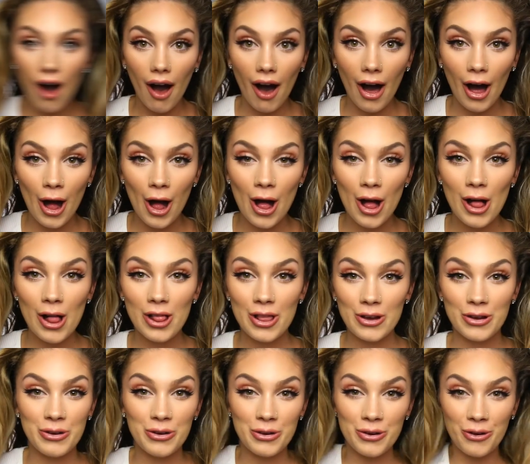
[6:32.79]

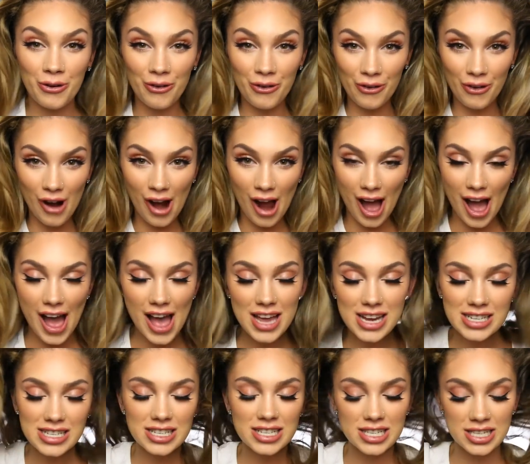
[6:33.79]

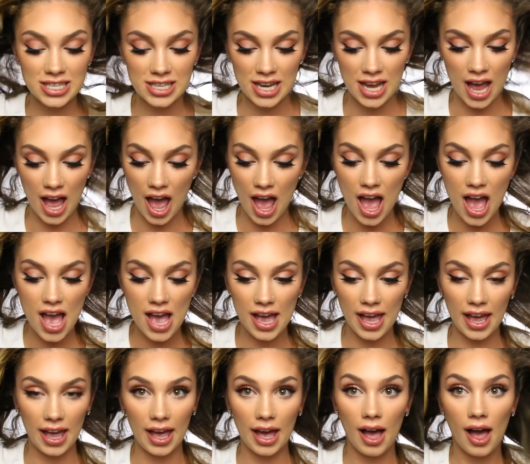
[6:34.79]
Alright,
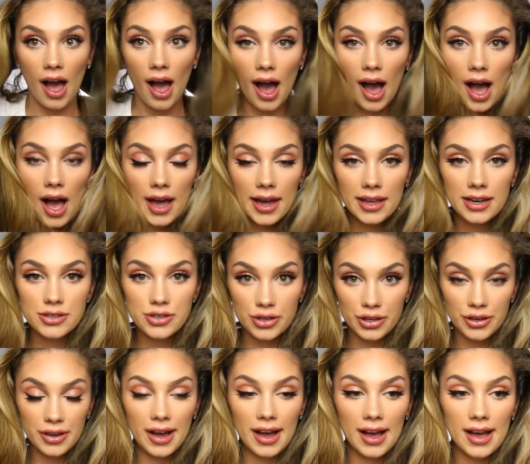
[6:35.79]
hey! I'm gonna show
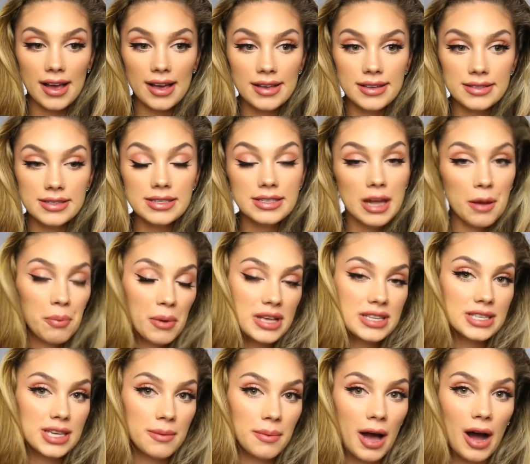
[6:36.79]
you guys step by
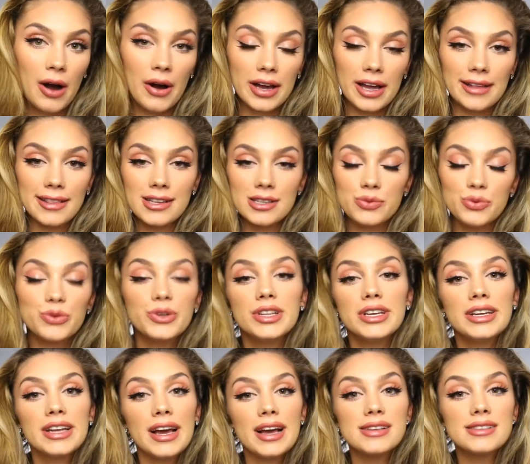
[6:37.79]
step how I get this really
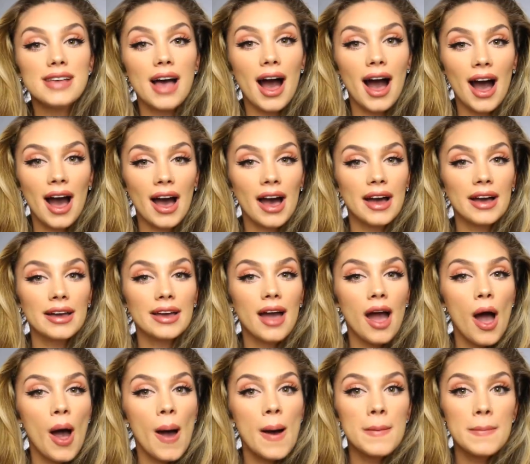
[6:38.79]
nice high
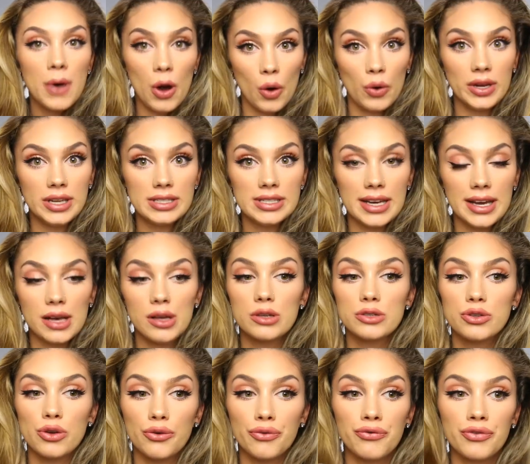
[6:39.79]
ponytail.
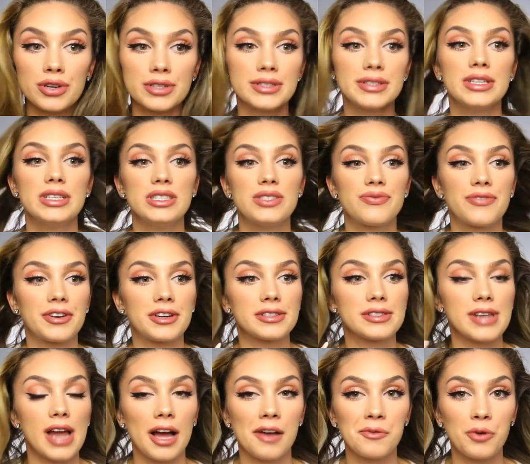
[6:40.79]
So first things
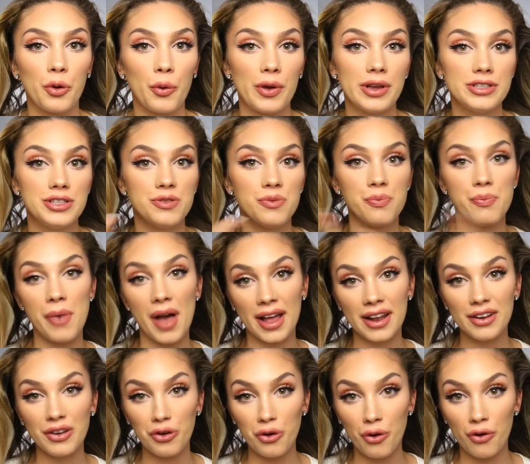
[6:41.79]
first, I'm going to
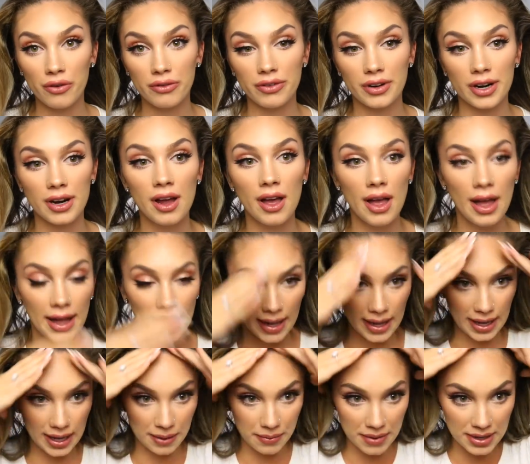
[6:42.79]
bend over
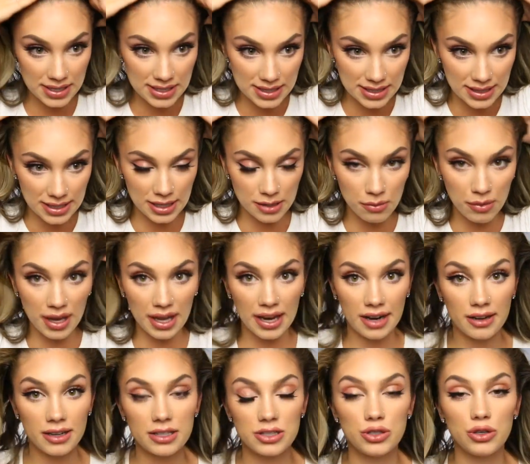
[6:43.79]
and I'm gonna slick my
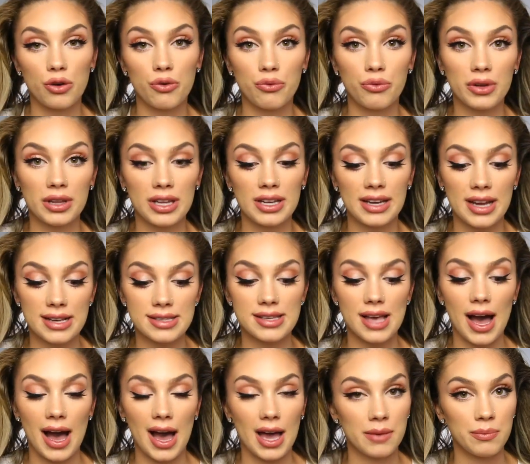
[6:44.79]
hair into a really nice
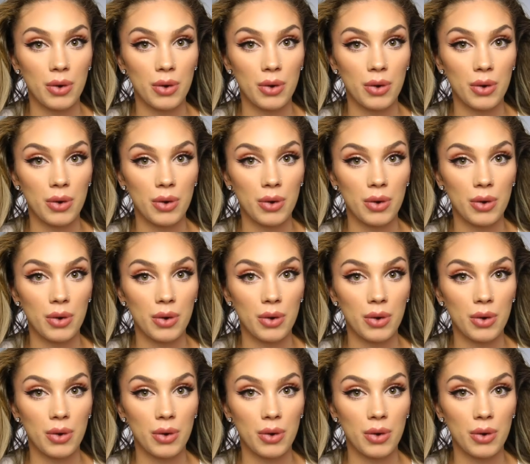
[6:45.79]
high